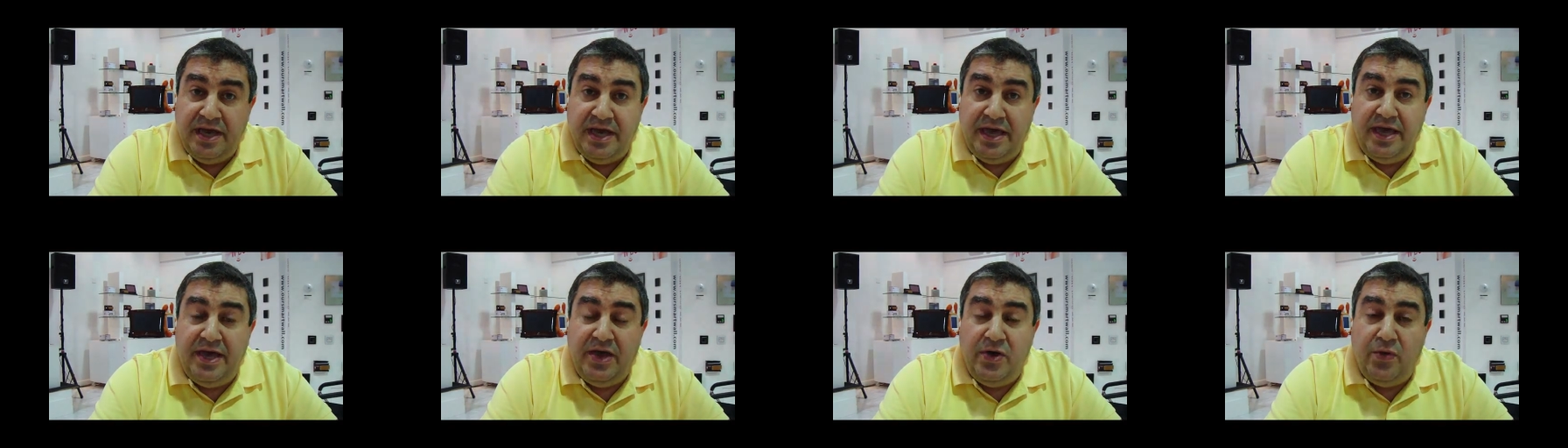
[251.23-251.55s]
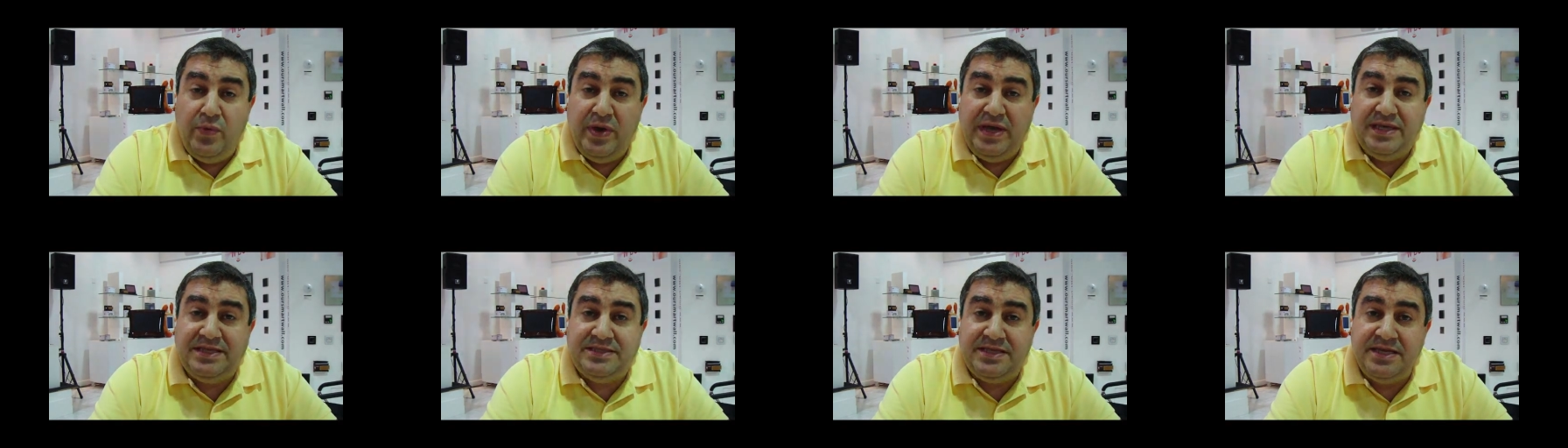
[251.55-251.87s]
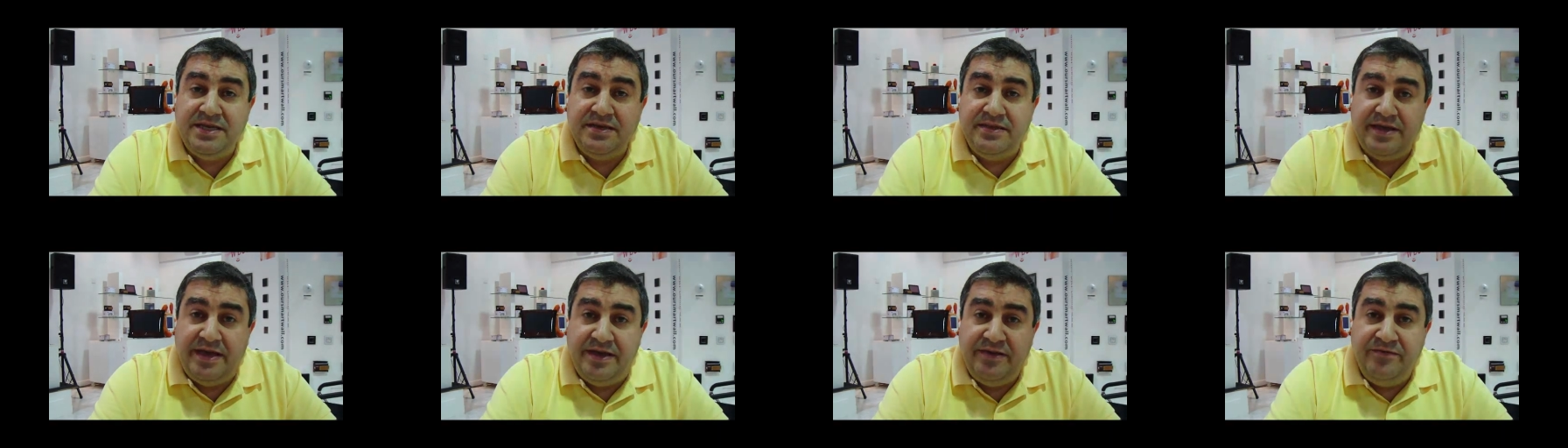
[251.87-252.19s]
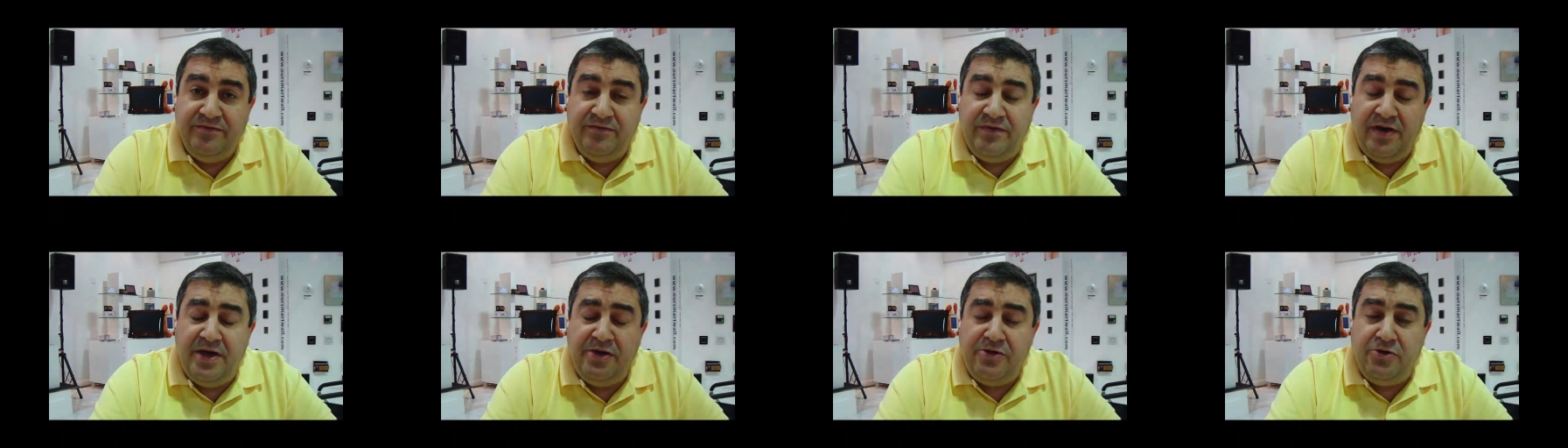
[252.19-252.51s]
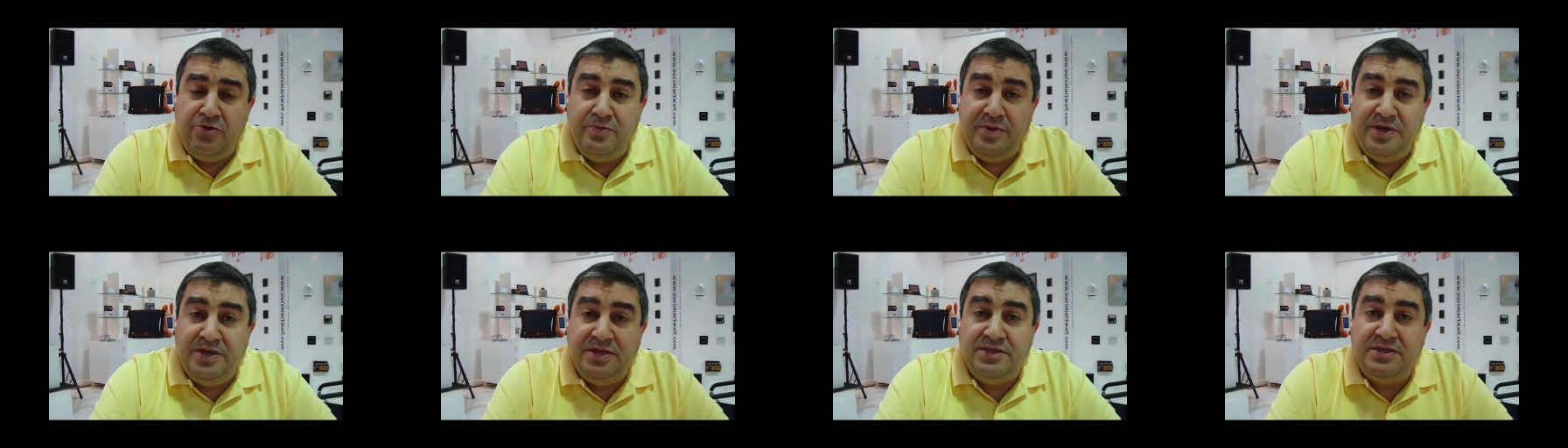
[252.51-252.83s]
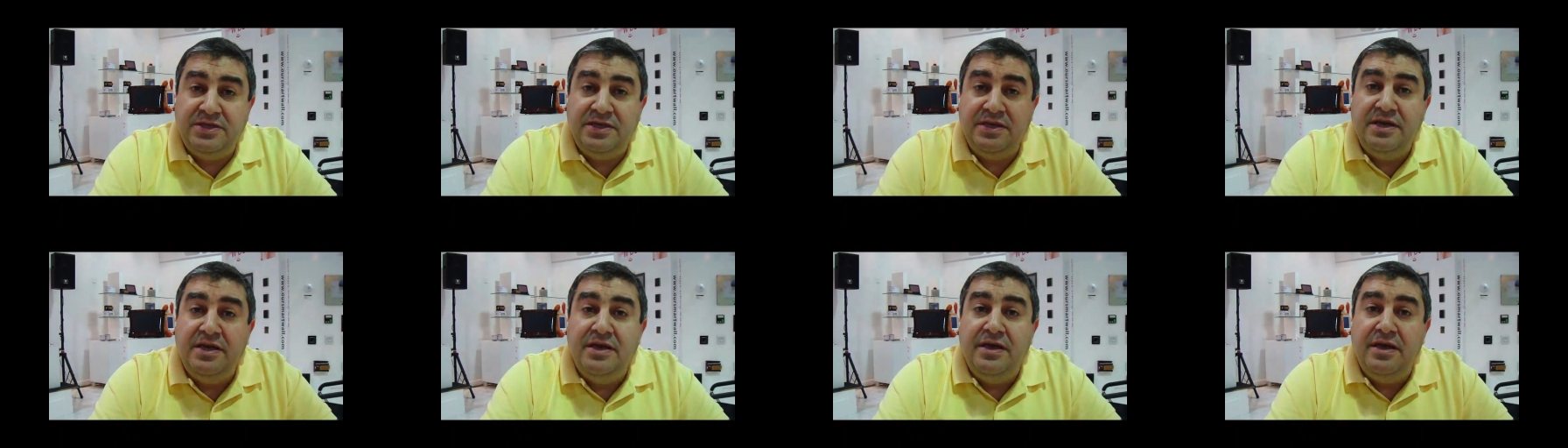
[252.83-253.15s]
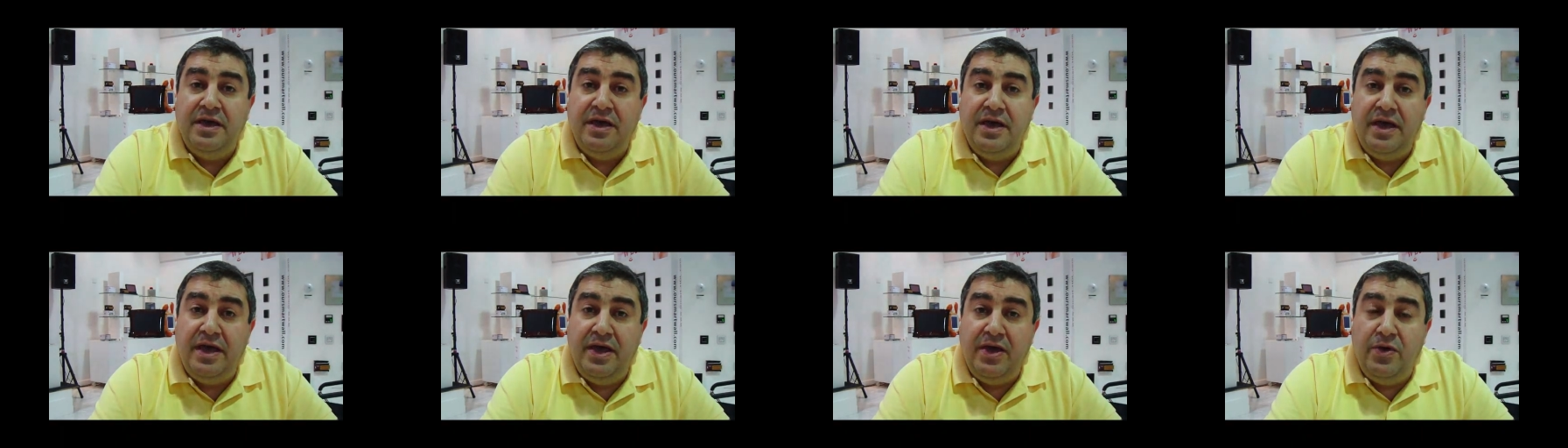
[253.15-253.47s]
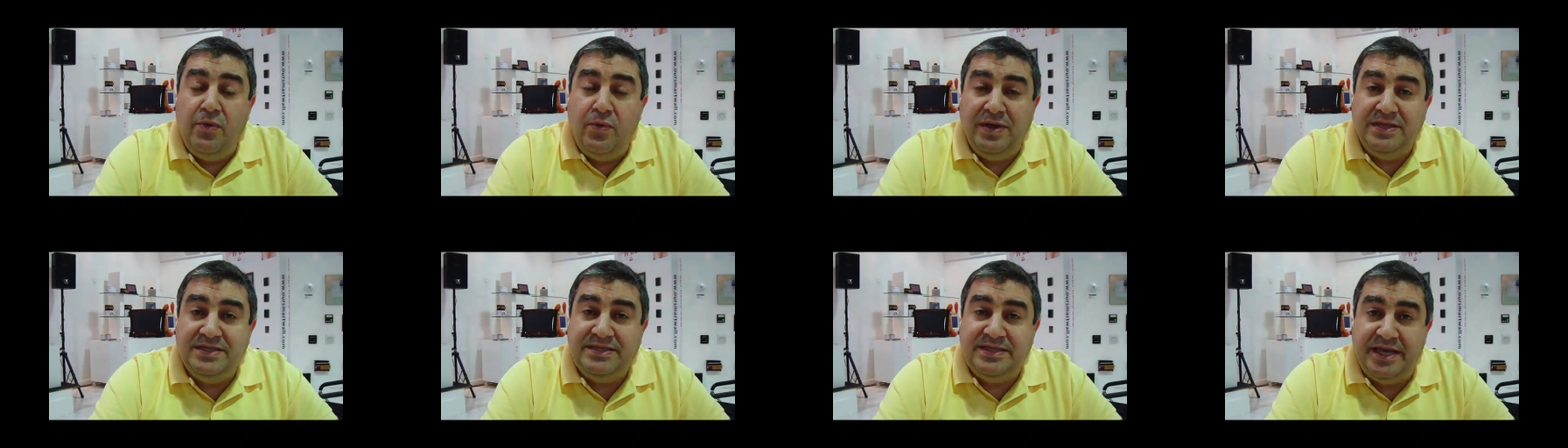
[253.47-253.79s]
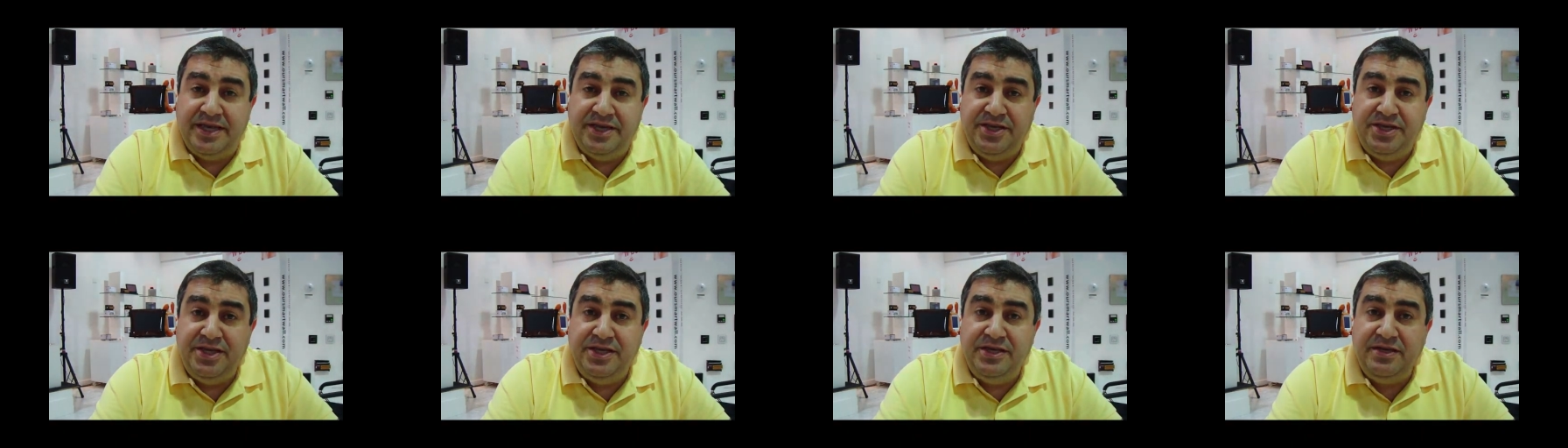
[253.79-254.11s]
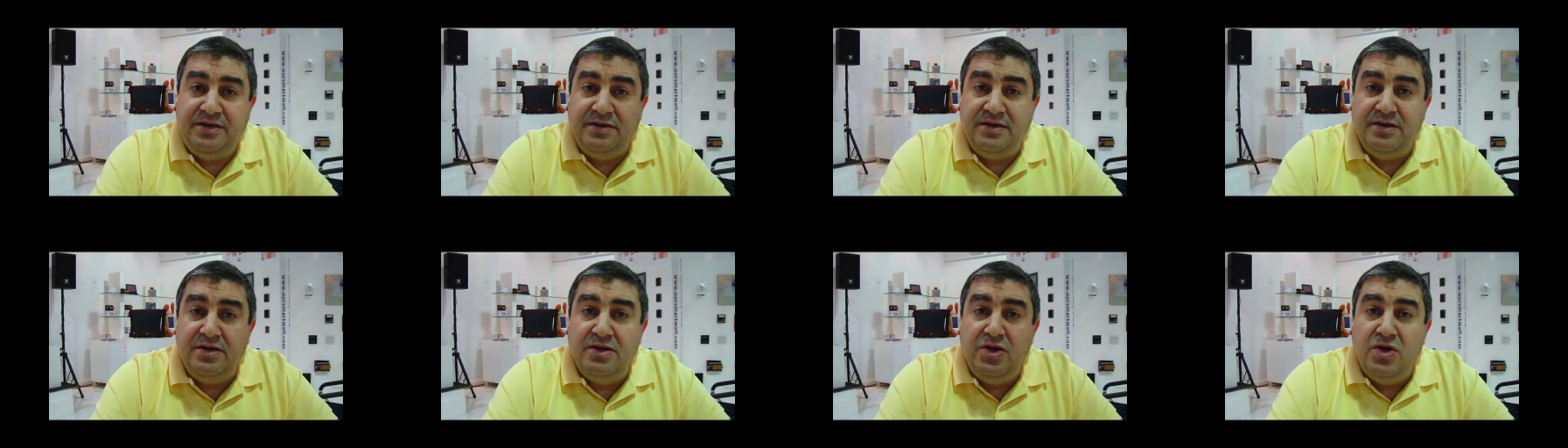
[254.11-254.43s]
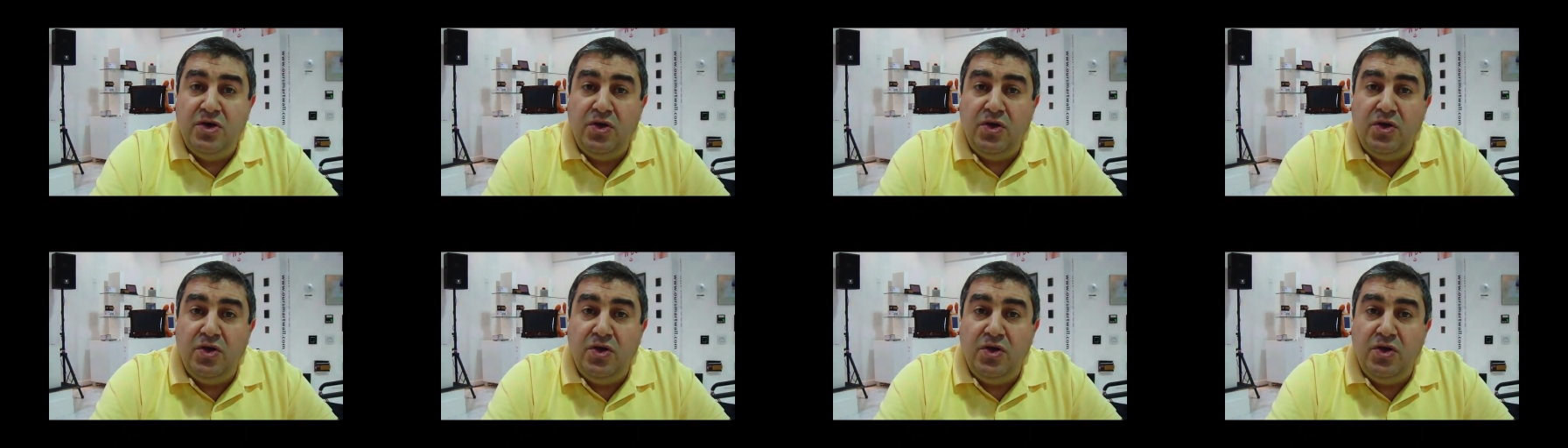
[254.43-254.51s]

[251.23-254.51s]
uh, wasting the environment uh, once a year.